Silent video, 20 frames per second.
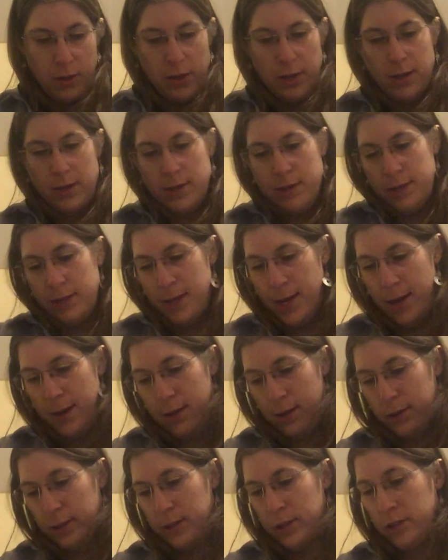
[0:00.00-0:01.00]
and
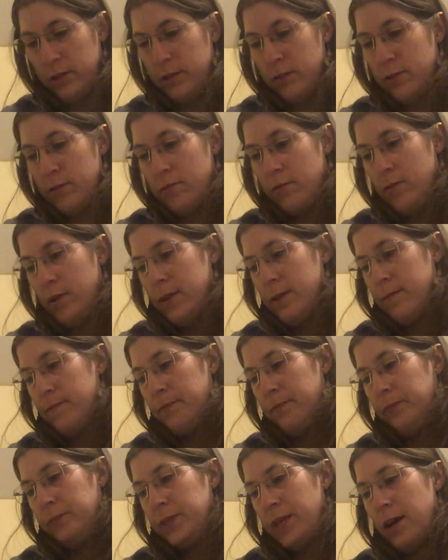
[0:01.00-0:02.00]
yeah so
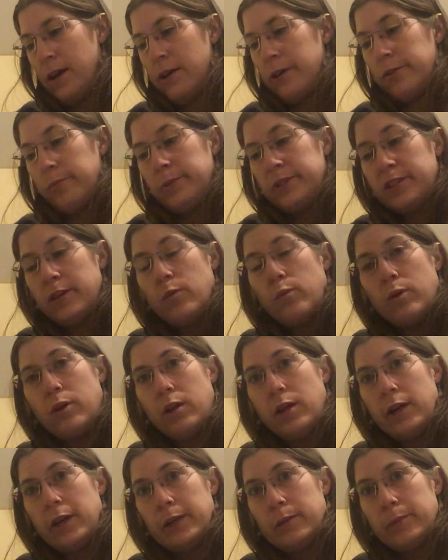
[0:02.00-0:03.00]
um, yeah 100%
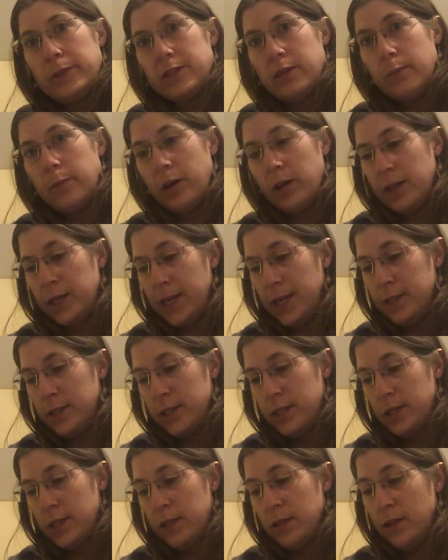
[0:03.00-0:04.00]
wool 100%
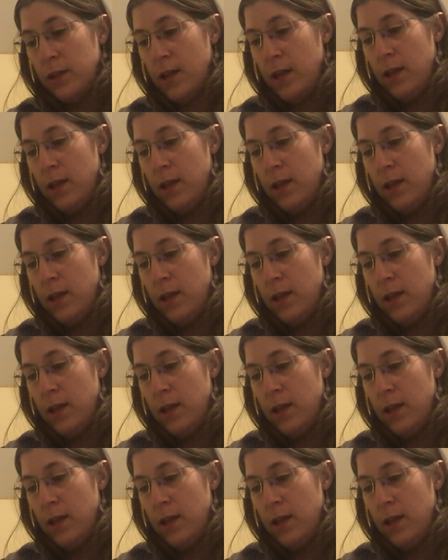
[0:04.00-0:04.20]
polyester